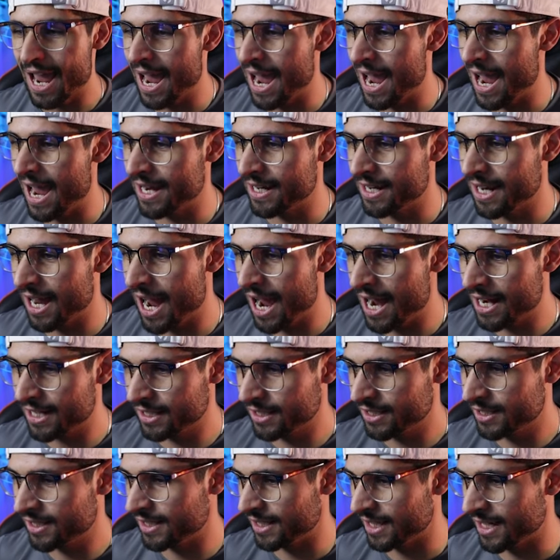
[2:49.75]
and I
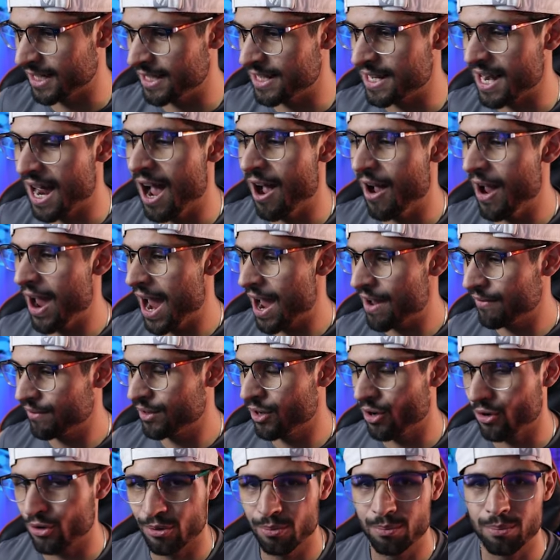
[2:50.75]
just see now
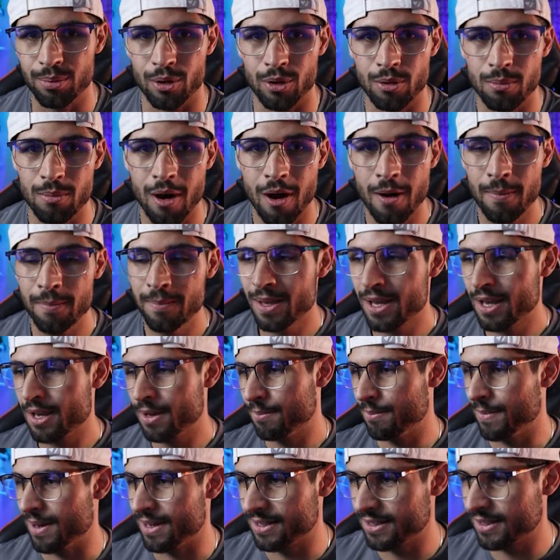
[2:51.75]
having it on a boom arm
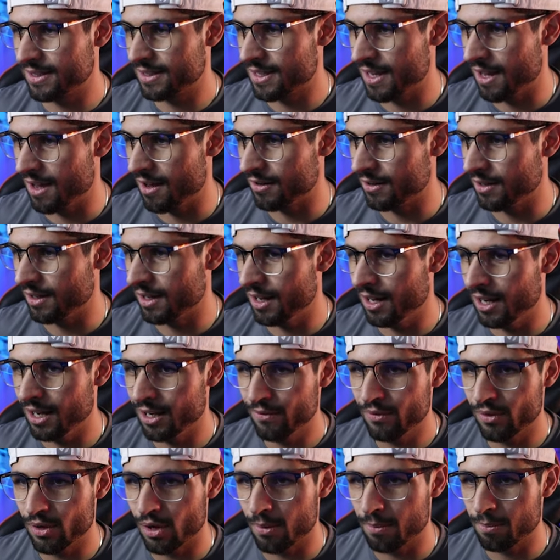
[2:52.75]
makes it sound a
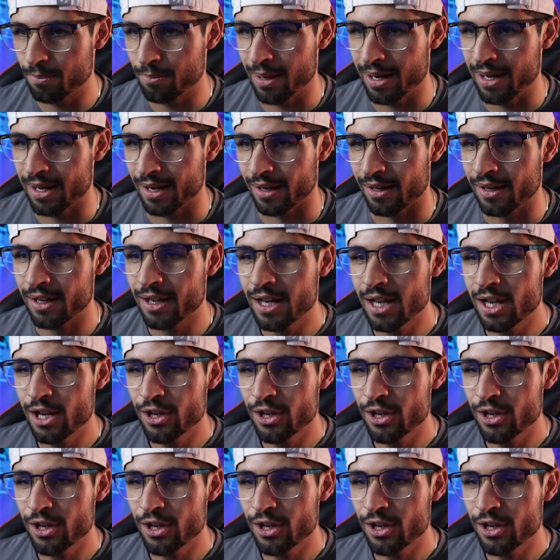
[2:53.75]
hell of a lot better.